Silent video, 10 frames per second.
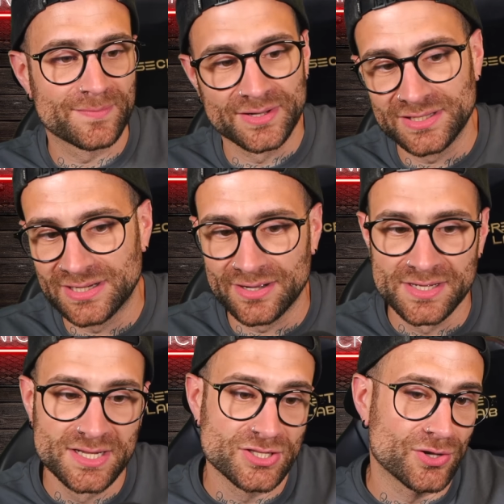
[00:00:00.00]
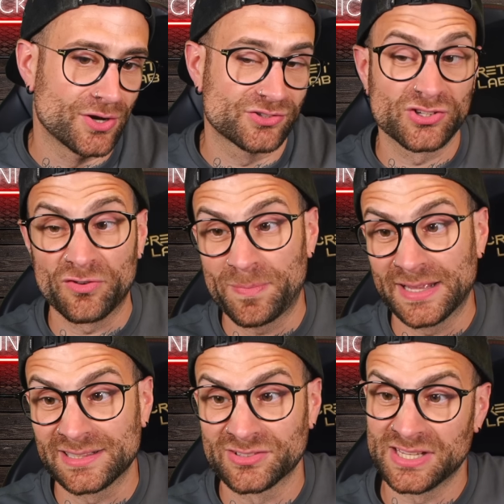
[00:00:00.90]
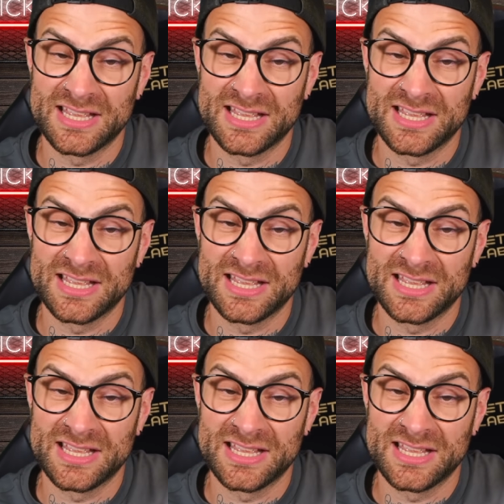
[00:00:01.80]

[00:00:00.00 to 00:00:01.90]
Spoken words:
but, you know, you got a soft penalty.